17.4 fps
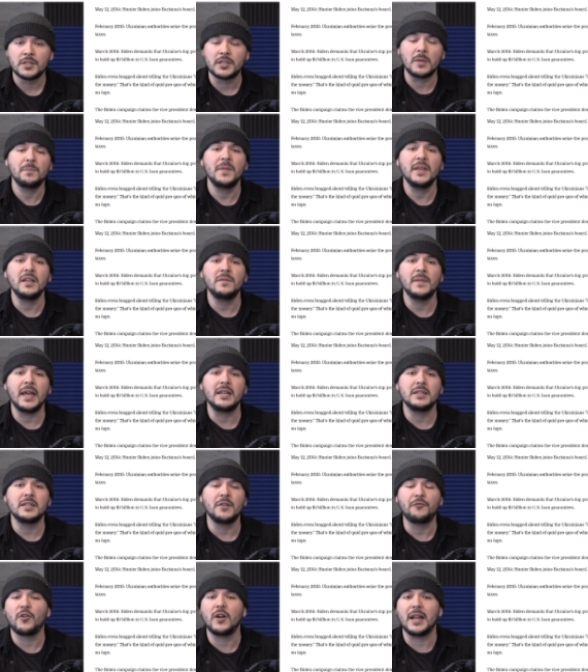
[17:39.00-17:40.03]
Something then
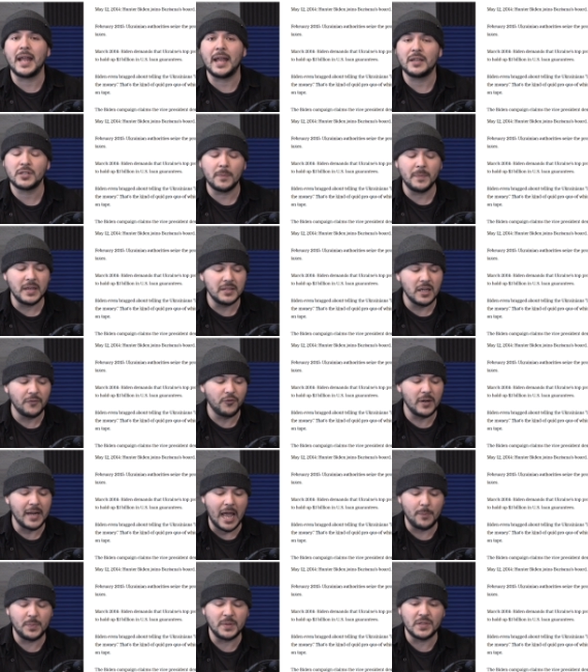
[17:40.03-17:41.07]
different something
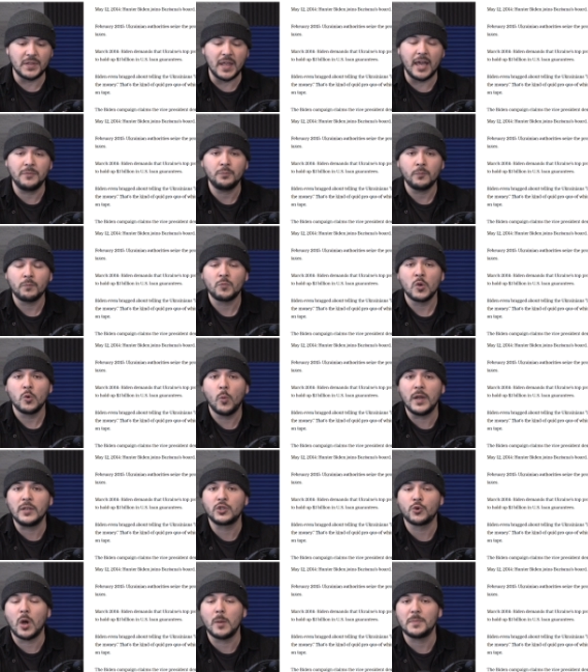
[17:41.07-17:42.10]
different happens then
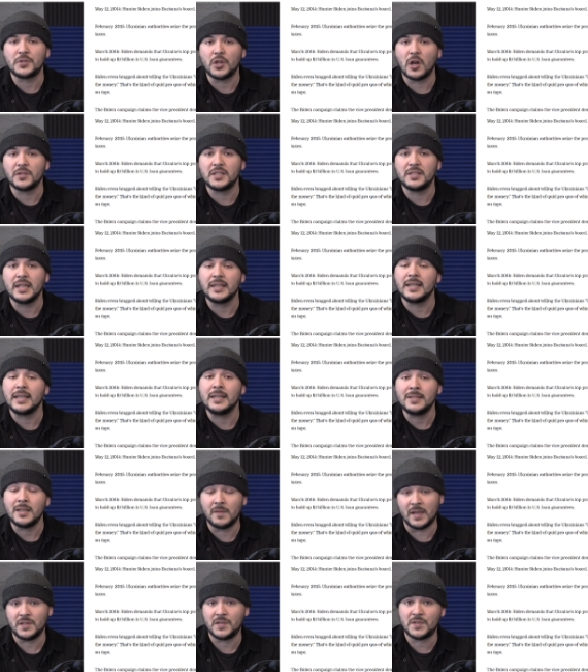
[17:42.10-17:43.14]
when Trump starts digging
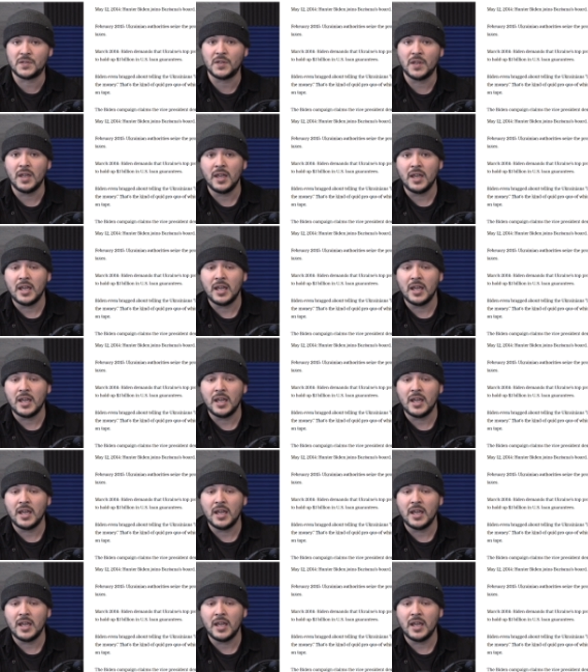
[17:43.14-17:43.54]
into this,